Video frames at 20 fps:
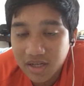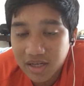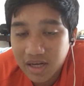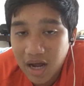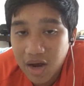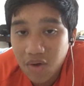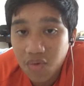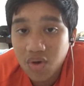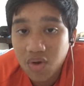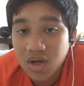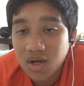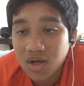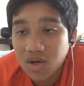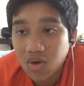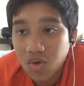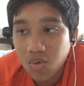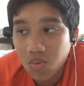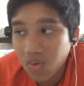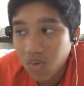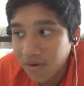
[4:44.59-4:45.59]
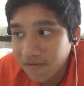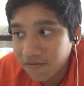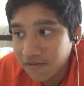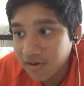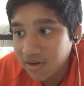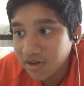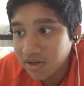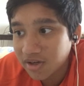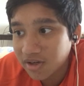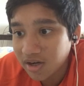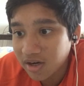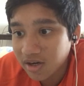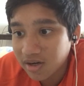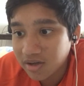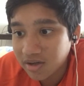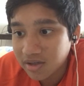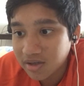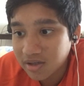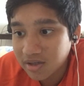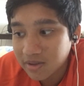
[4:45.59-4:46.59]
Now, Watford
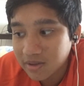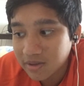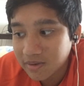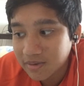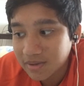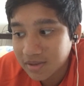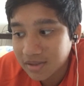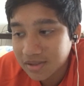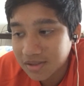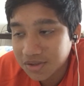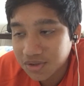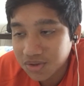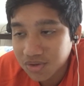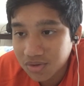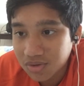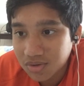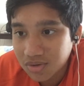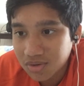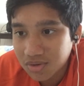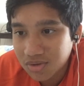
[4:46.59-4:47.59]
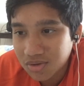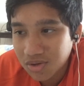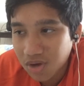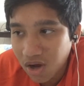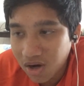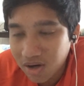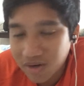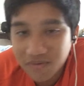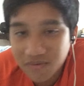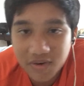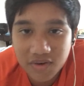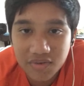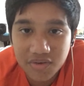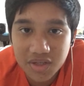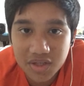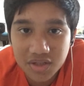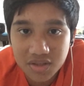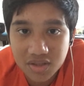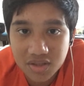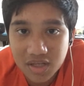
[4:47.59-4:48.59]
are not a very
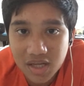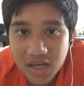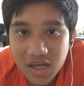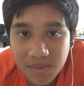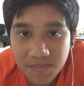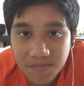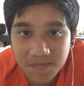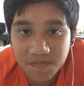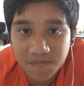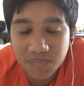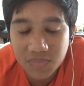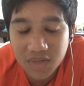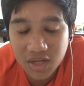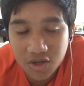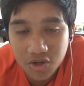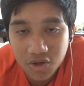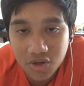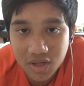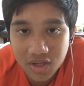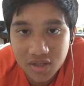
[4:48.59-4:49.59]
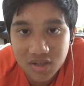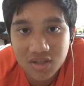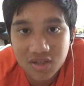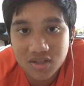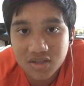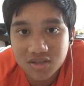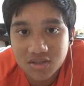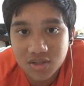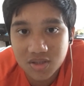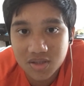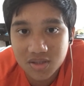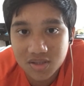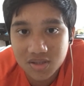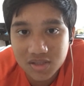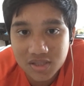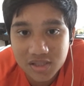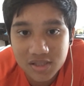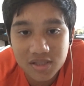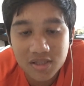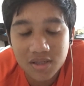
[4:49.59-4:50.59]
good team according to the start of the
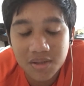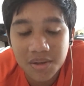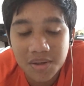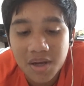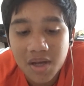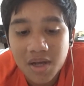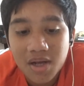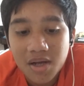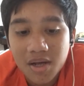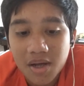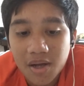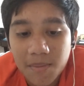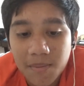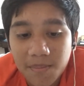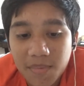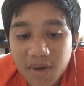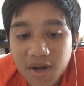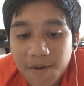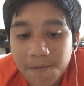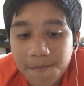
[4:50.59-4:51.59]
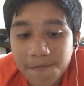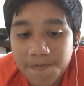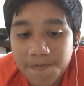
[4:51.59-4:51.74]
season, but